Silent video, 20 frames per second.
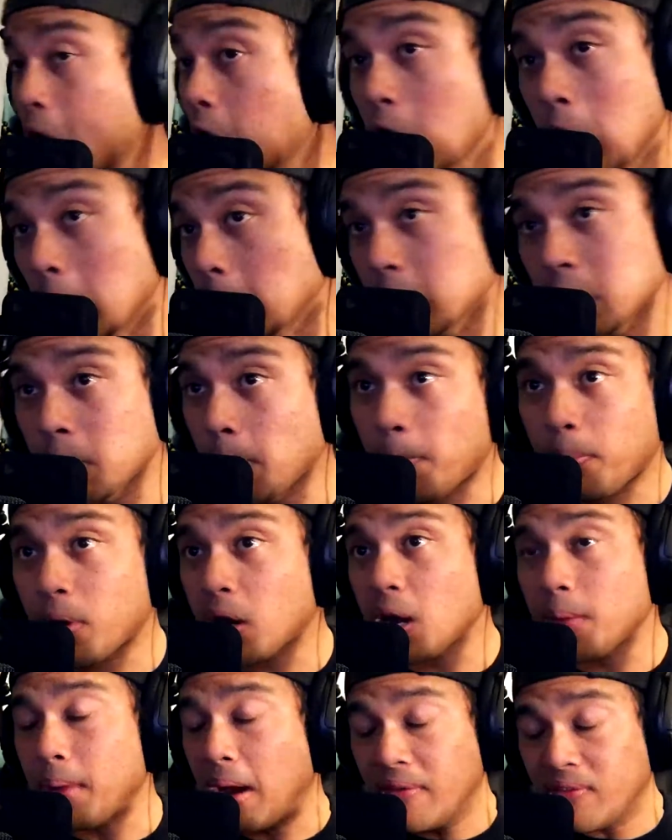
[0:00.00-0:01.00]
oh, I'm going to
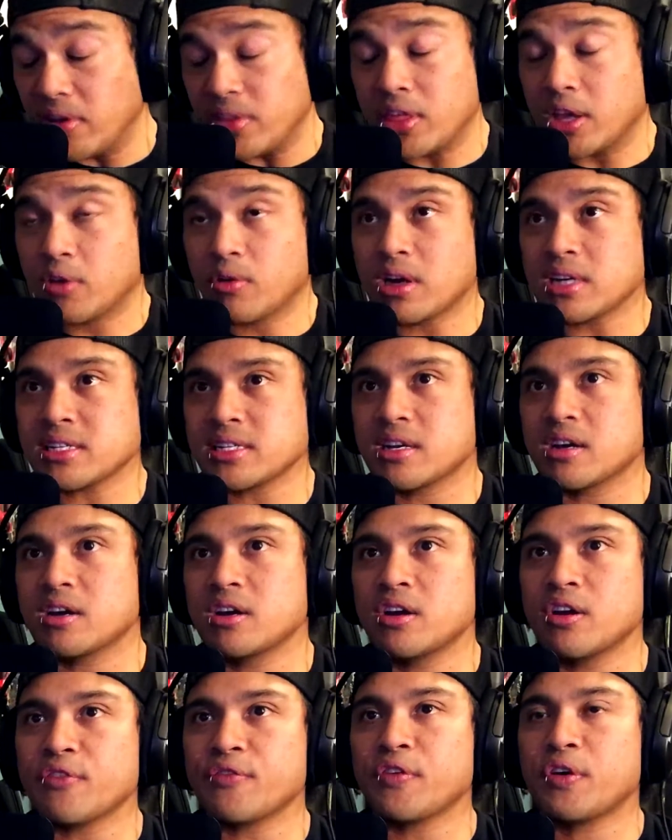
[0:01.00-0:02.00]
bring up everything wrestling on your